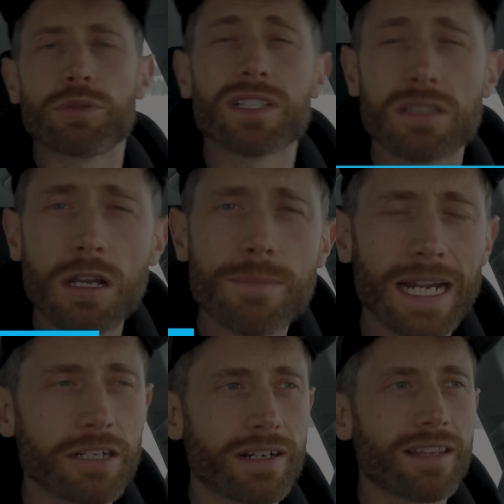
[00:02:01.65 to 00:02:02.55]
a
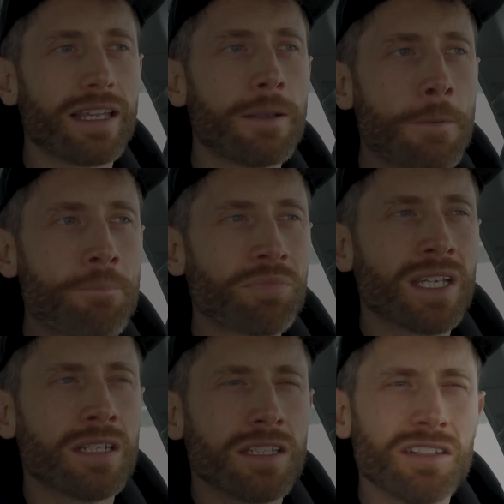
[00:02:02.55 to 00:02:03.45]
snowbank or anything.
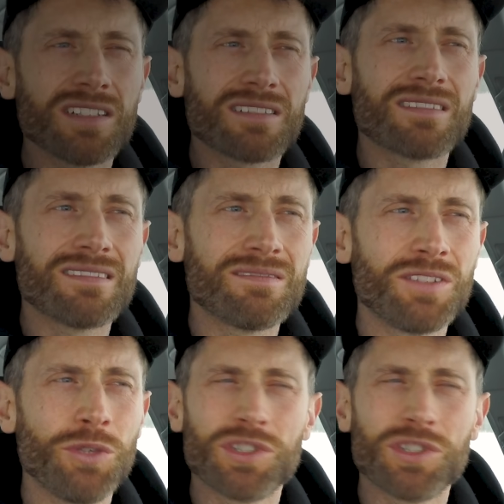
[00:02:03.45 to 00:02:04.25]
You were